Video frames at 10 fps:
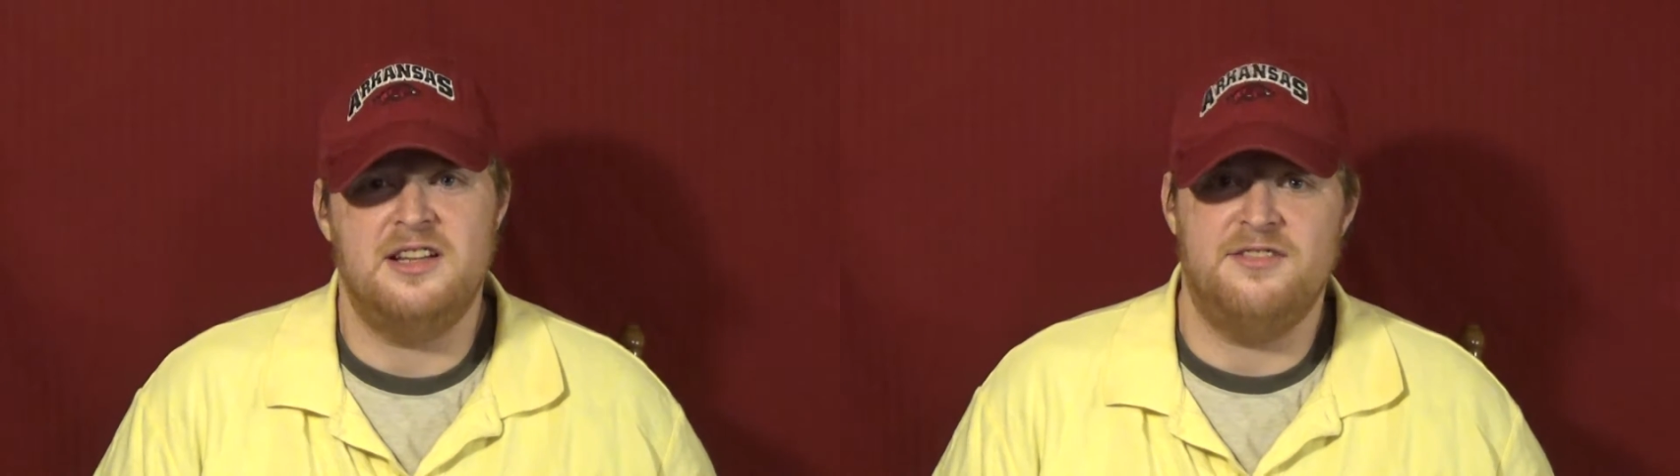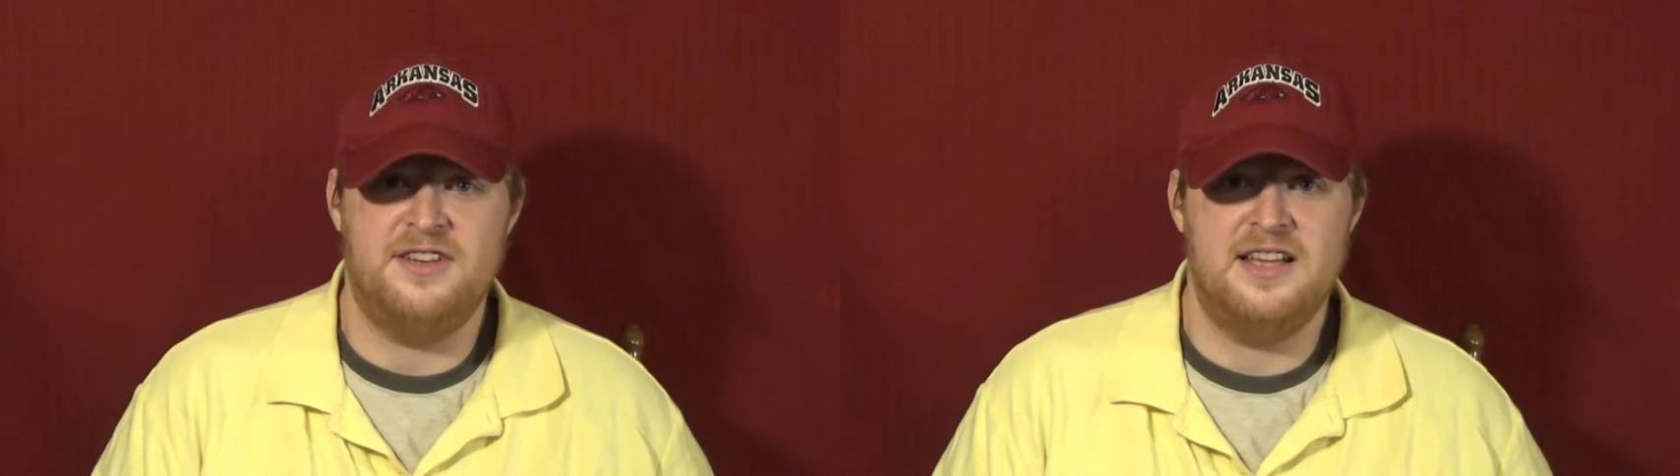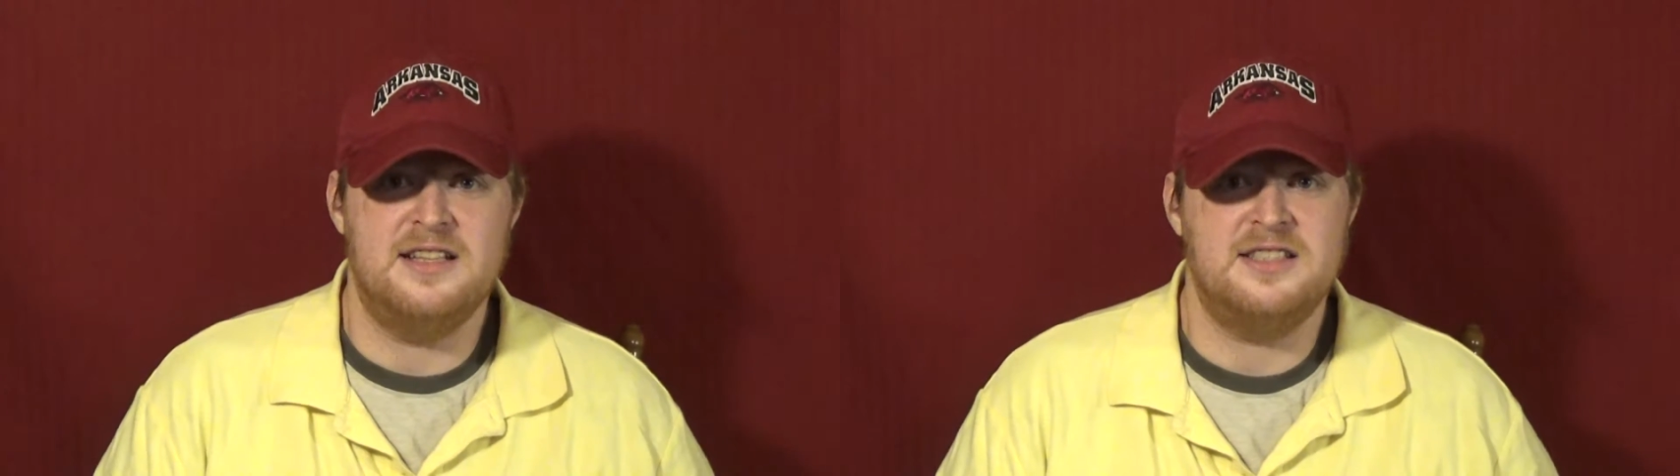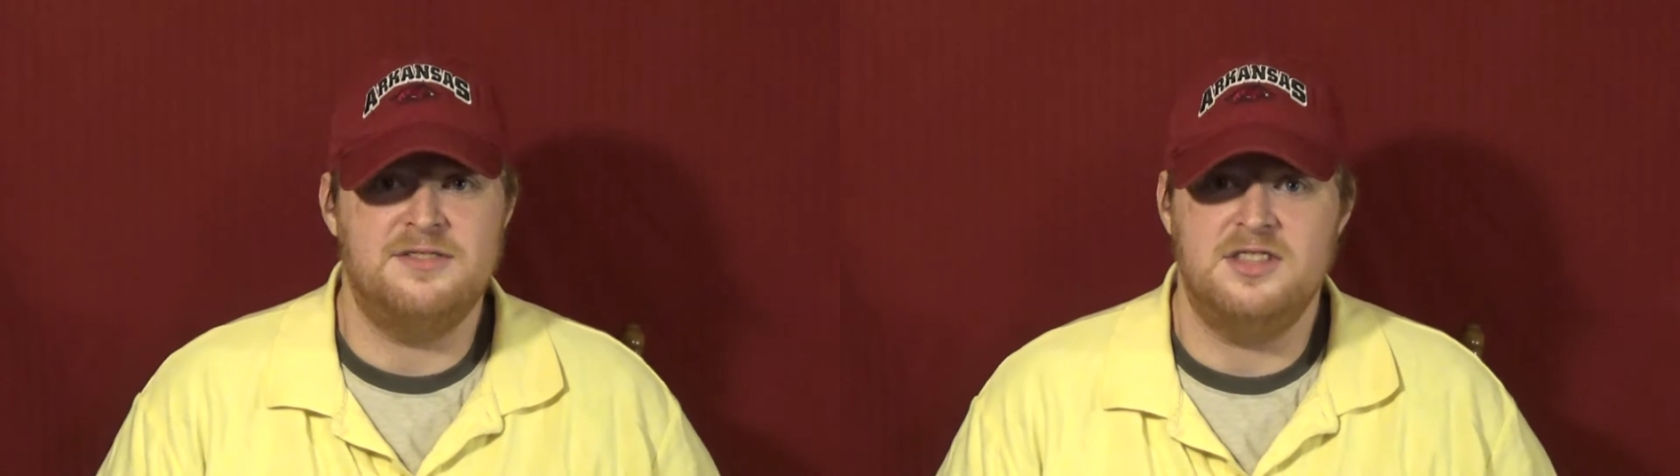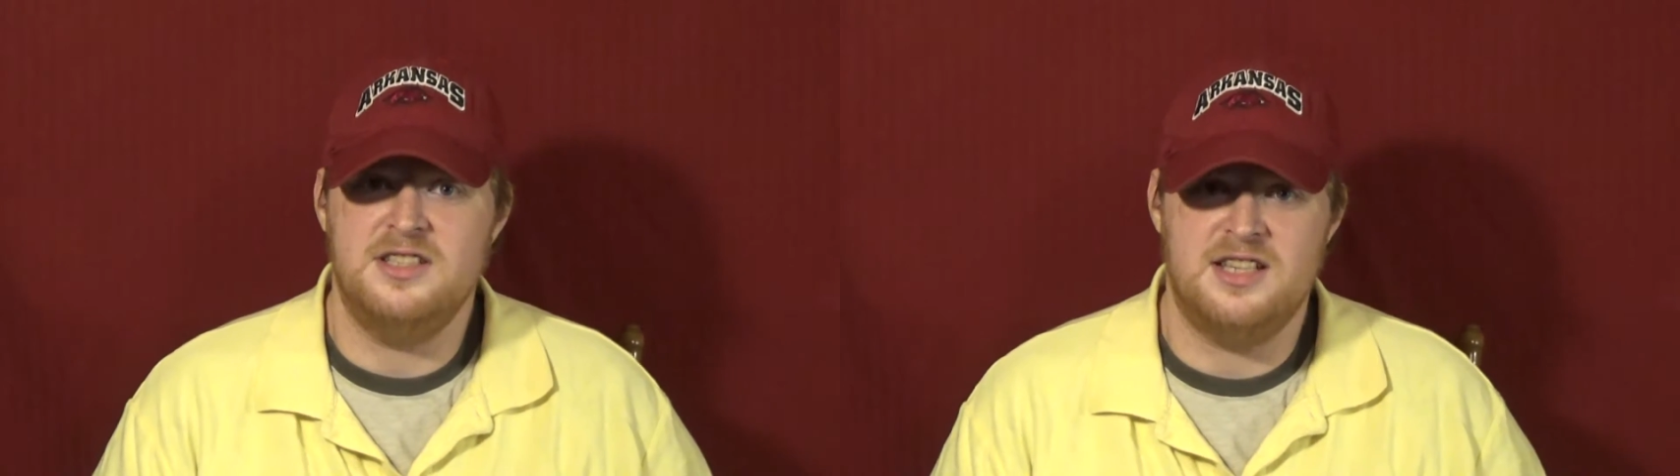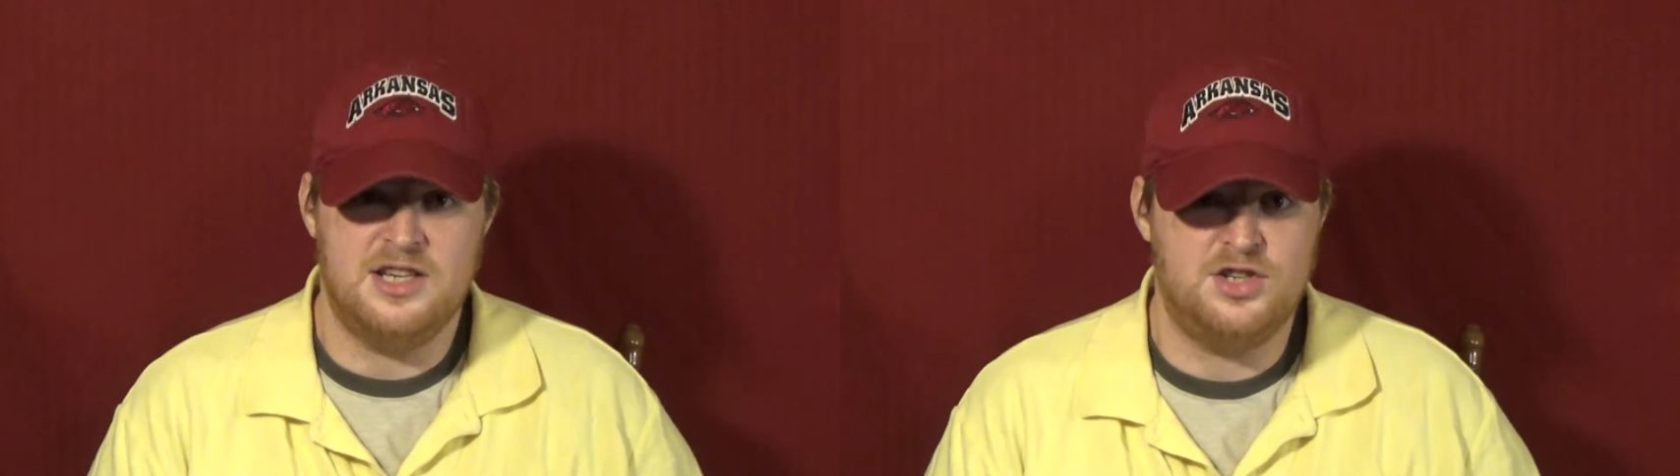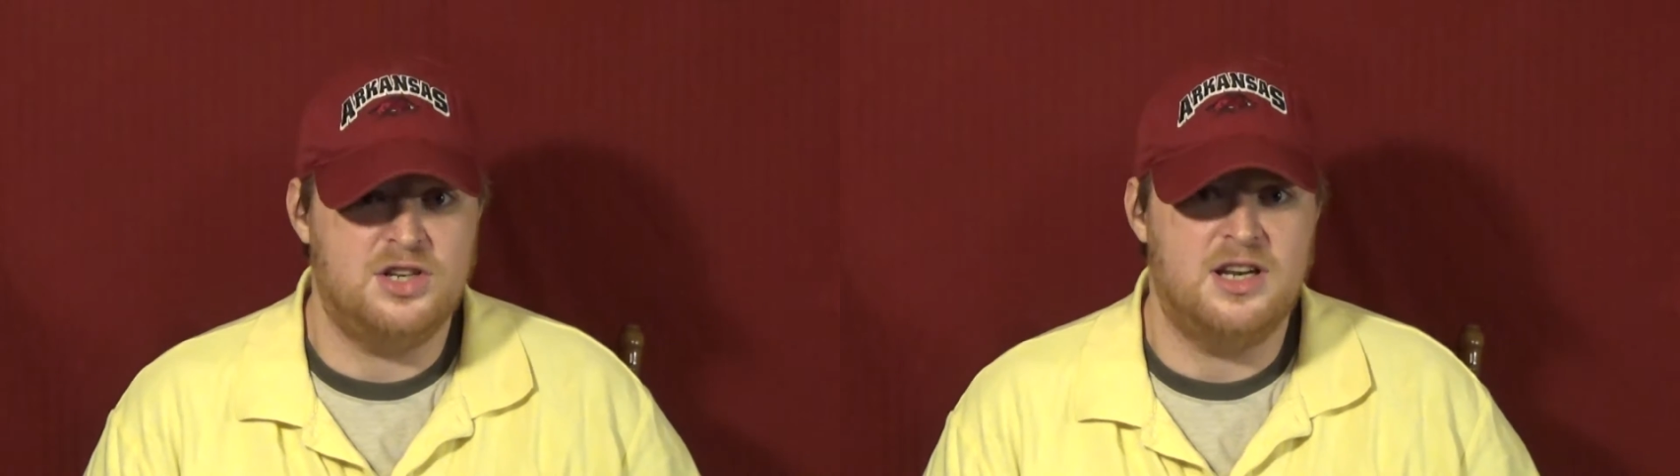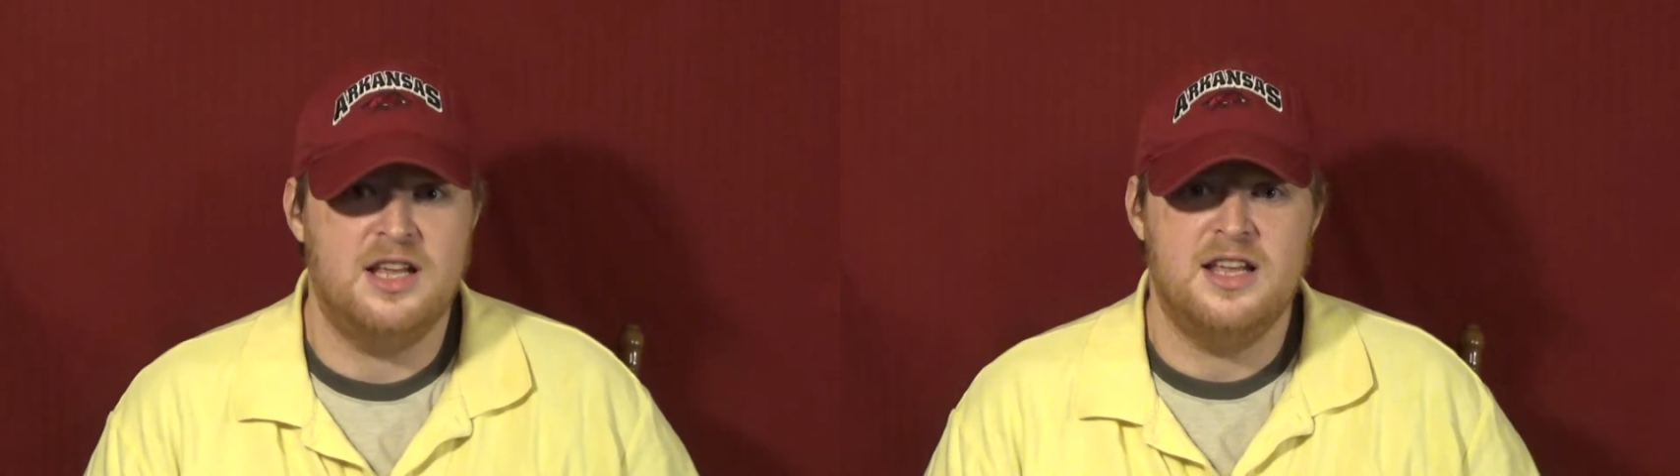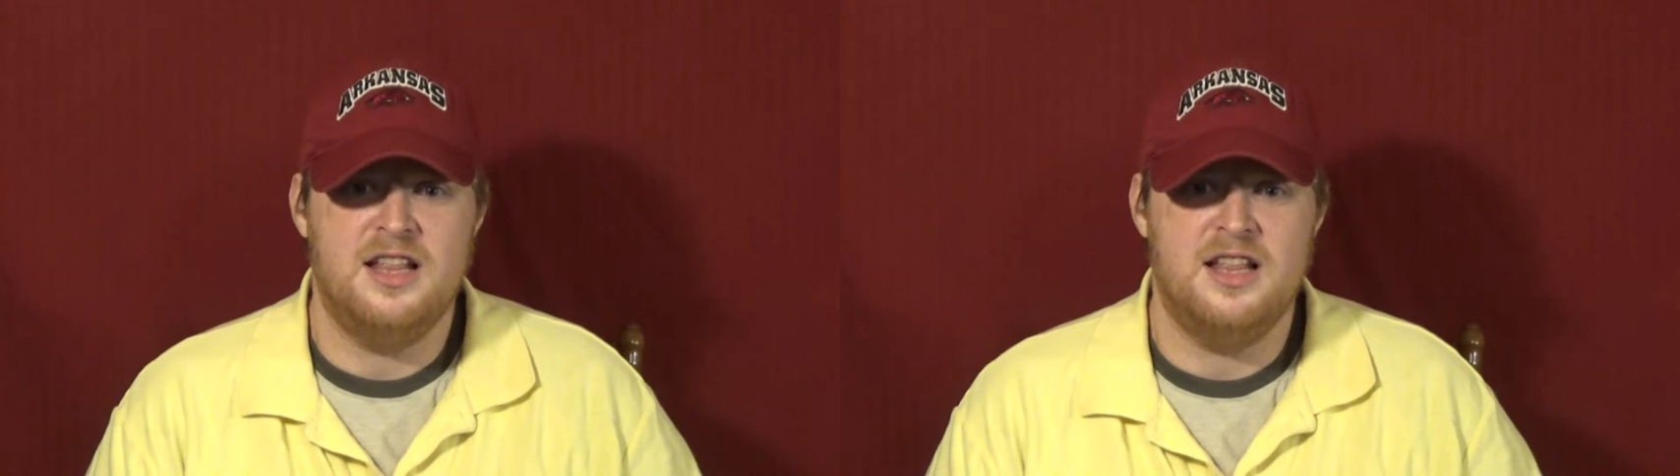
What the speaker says: advanced civilization